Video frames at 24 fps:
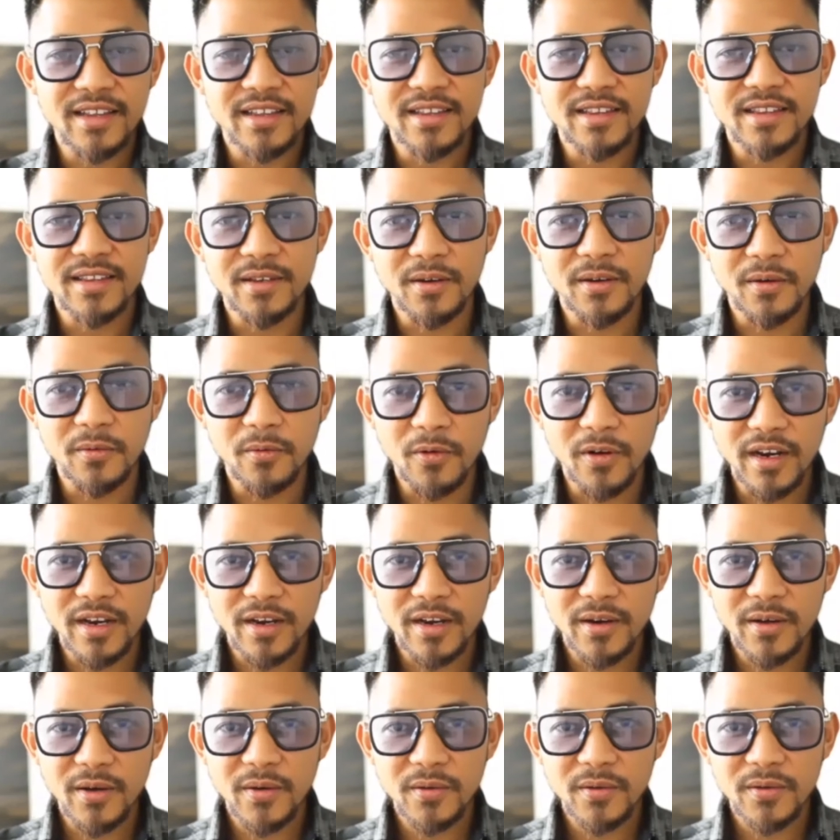the one
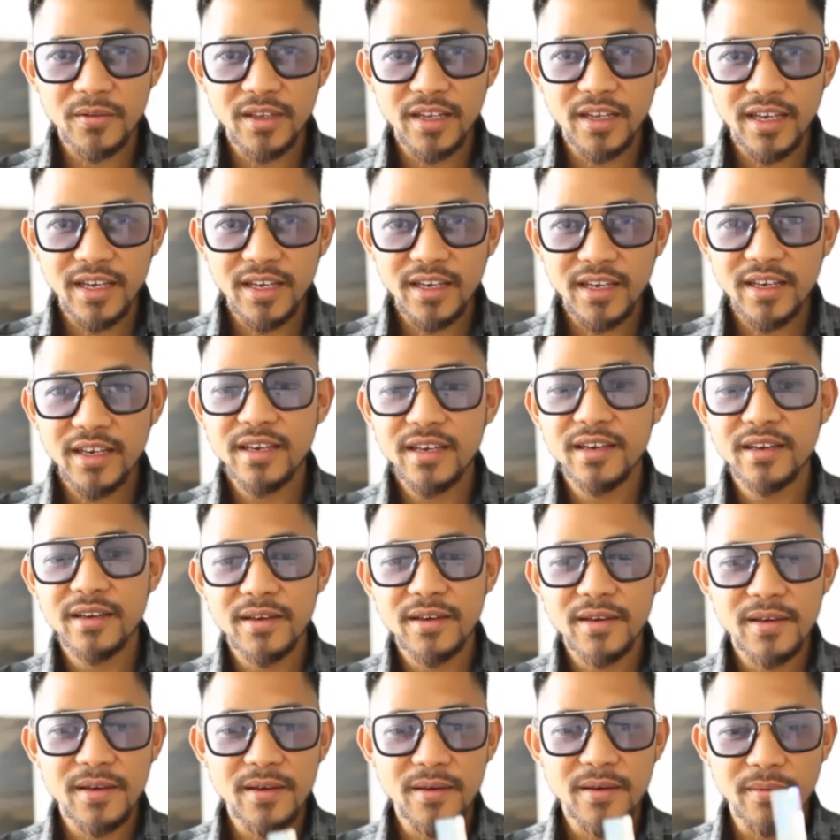and only
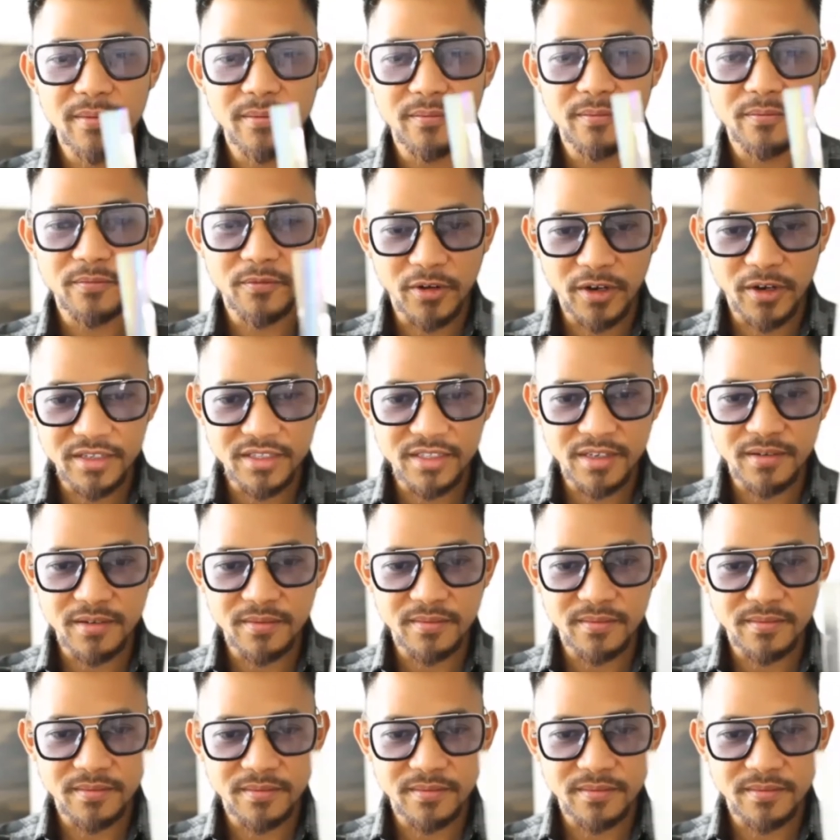prism.